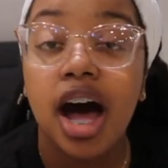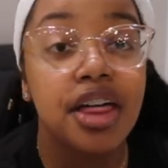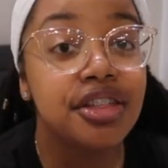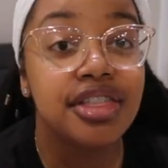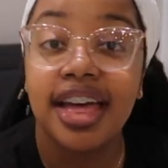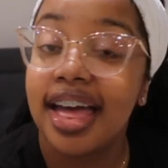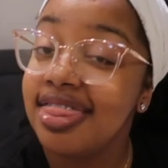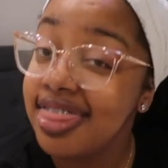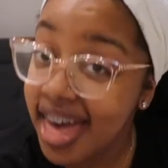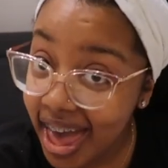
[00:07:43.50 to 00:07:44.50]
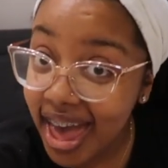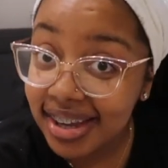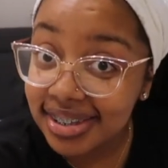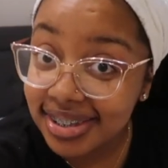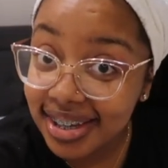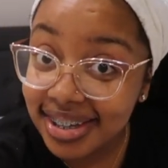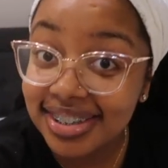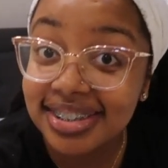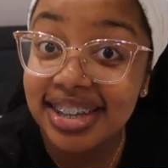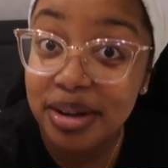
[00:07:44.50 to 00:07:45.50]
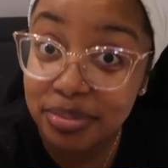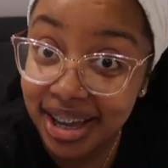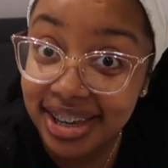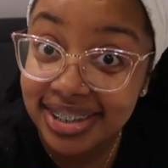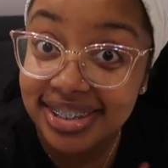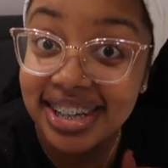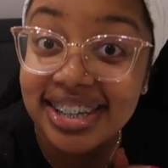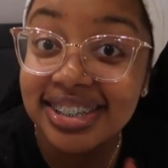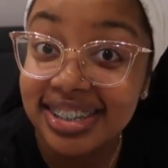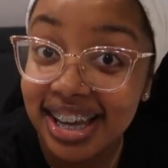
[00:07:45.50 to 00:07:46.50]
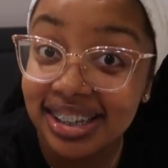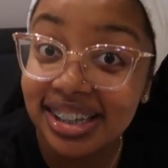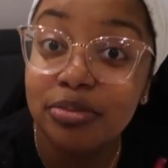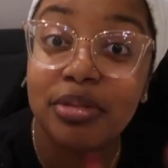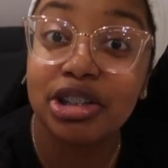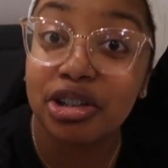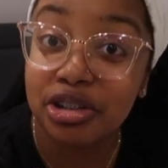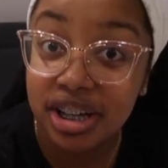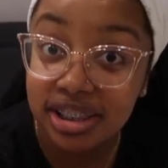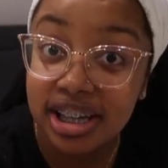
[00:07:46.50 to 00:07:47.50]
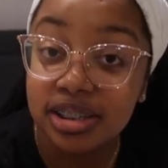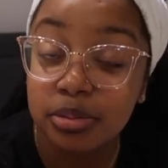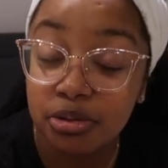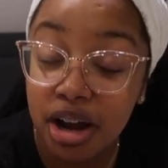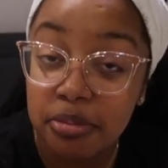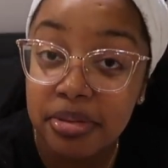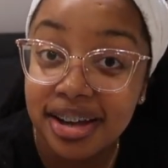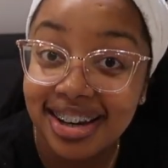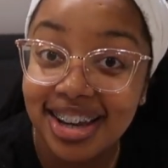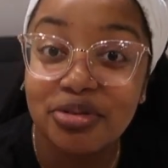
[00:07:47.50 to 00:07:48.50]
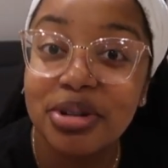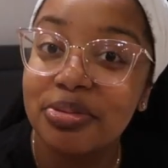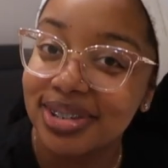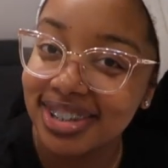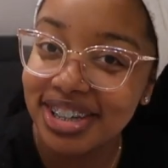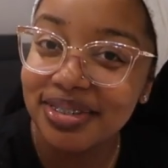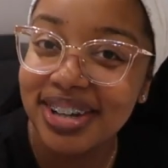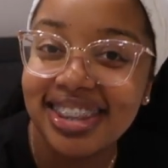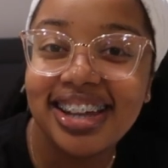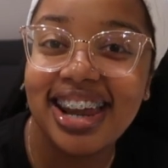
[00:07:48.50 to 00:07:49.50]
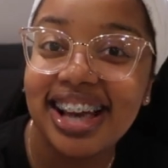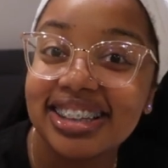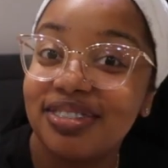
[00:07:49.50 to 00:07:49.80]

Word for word: Other than that, stay blessed and stay lit. Make sure you hit that subscribe button, and we will see you in the next